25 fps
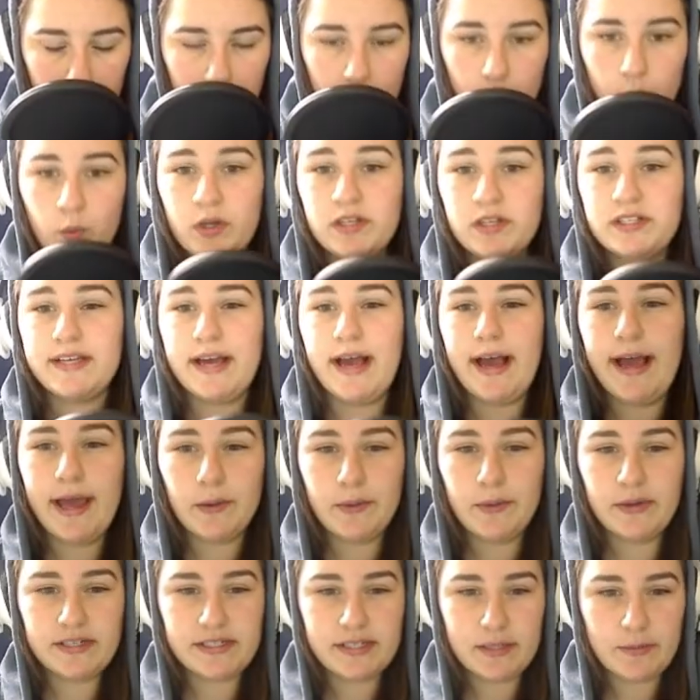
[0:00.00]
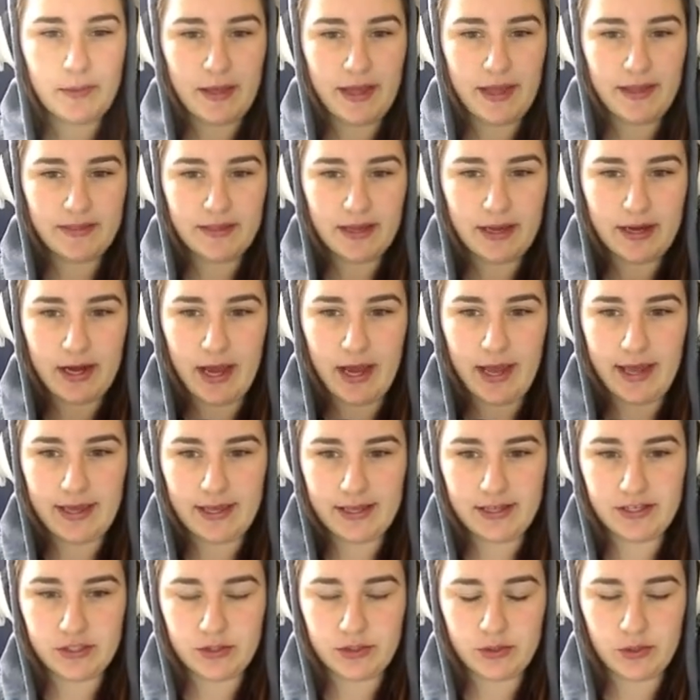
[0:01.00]
When Ty went to bed that night,
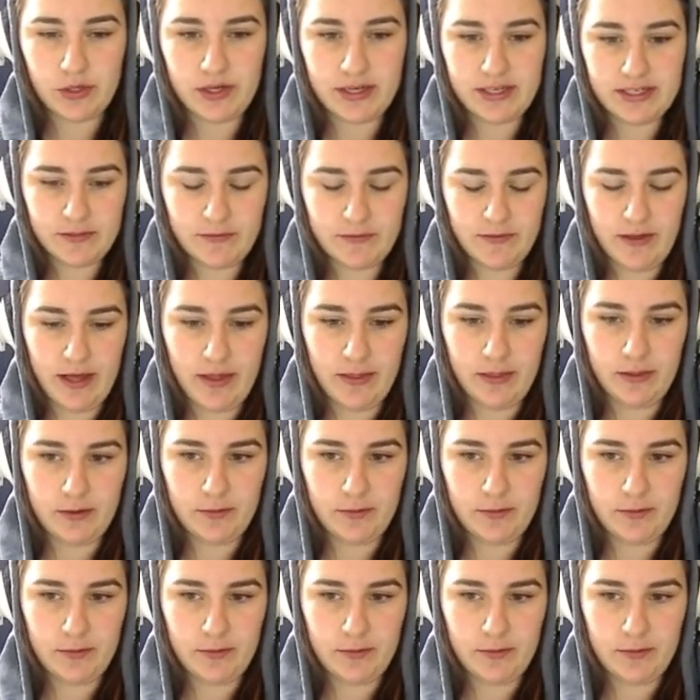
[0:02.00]
he saw his father.